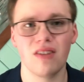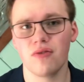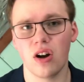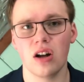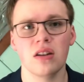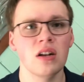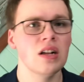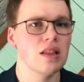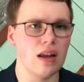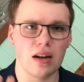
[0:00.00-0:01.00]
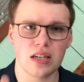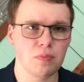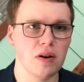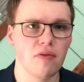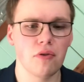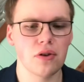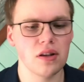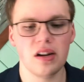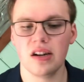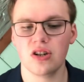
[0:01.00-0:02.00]
If not, then a spare forward at the
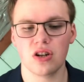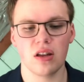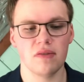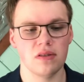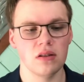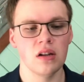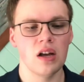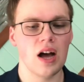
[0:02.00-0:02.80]
N H L level.